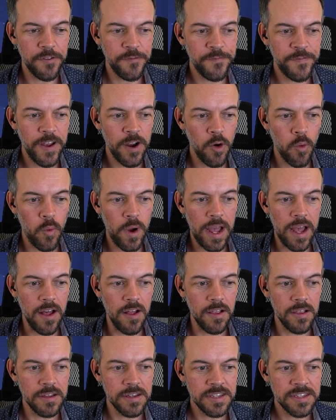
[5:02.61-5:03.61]

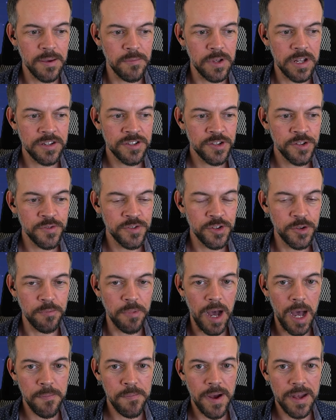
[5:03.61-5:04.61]
Farewell, summon a 2/2
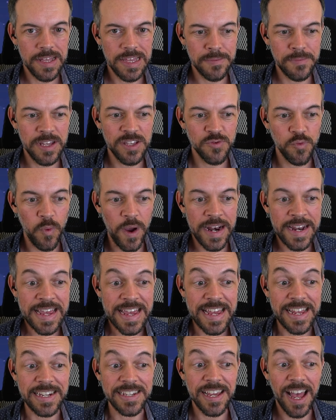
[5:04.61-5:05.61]
bot pile. That means when
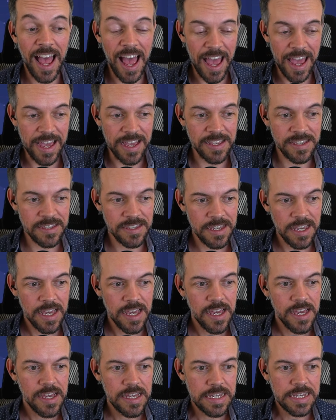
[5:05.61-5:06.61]
he dies,
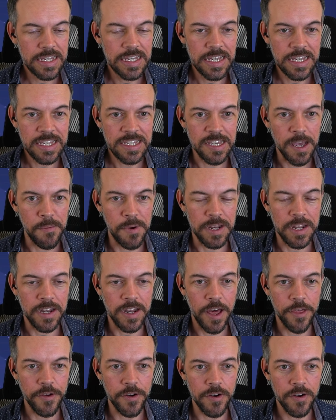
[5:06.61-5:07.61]
summon
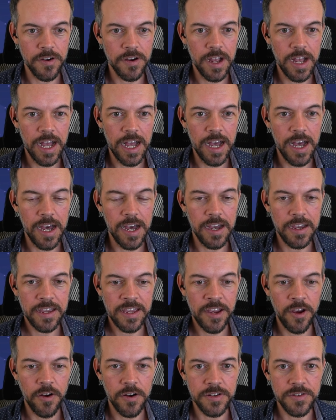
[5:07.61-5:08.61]
another
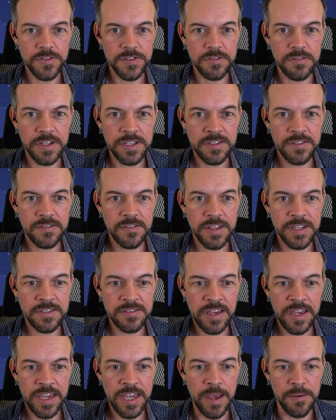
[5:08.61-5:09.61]
character. So let's
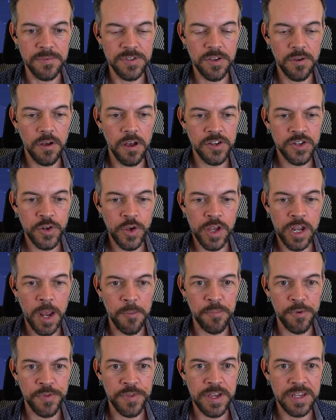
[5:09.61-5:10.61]
take him. So I'll show you a
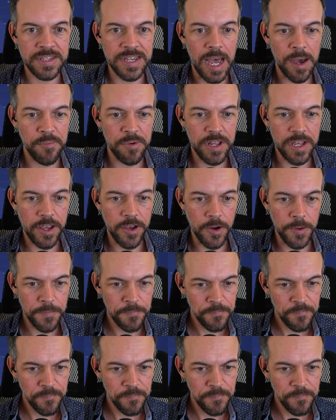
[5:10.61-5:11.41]
couple things happening here.